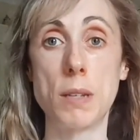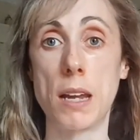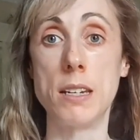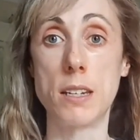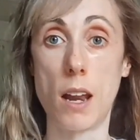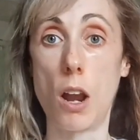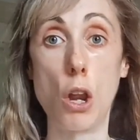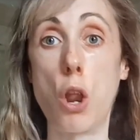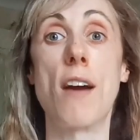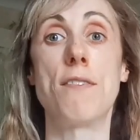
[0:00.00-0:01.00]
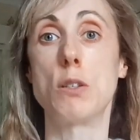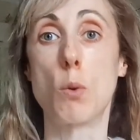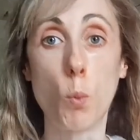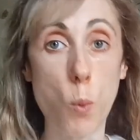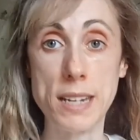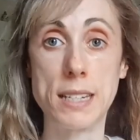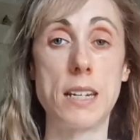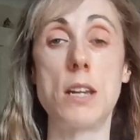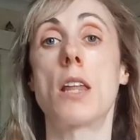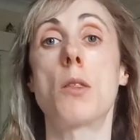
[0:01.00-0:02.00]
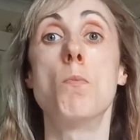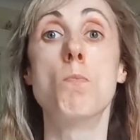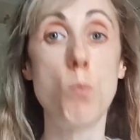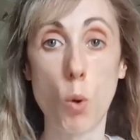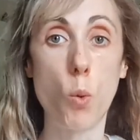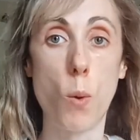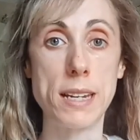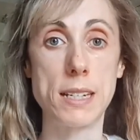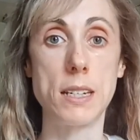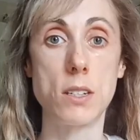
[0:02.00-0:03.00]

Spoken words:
and life is wasted, another more wasted